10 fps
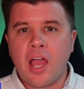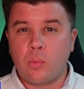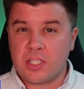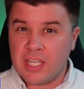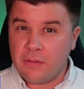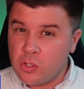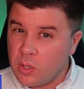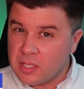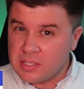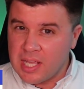which gives you
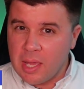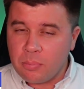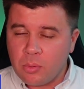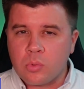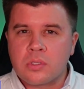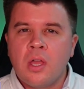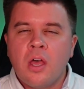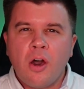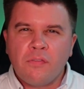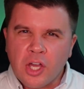examples
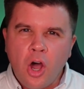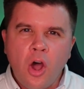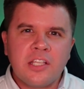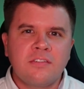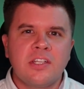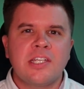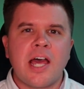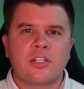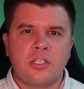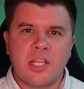of the kinds of
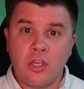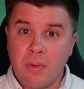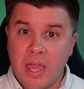deductions that you may